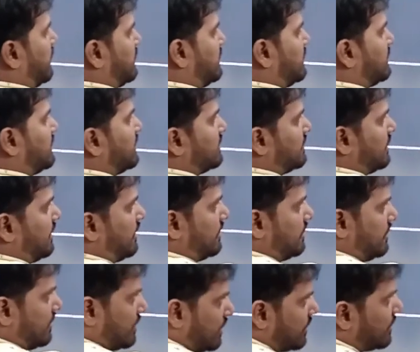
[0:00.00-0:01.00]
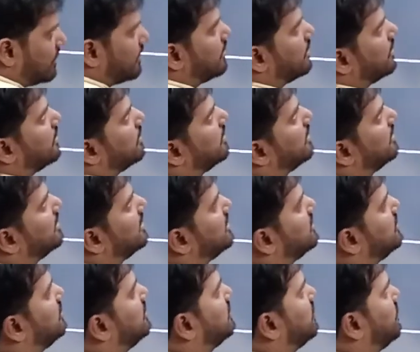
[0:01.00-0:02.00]
this is a
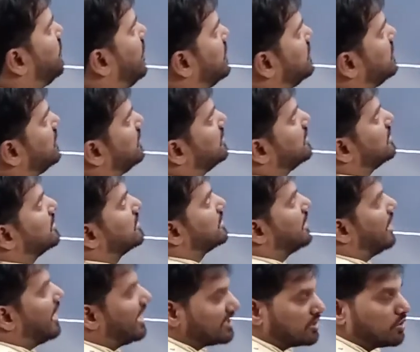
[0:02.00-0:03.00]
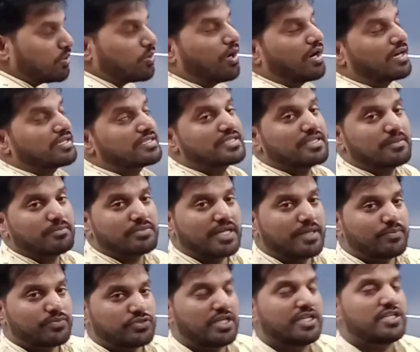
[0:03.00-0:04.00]
greatest integer function. This is also called
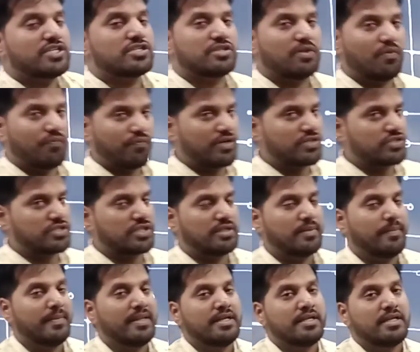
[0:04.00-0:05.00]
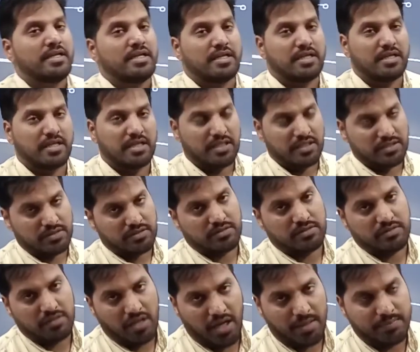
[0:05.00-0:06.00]
sometimes the step function
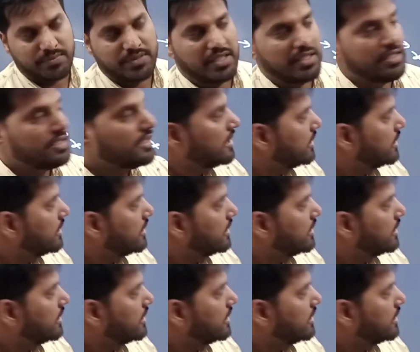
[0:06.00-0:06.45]
of the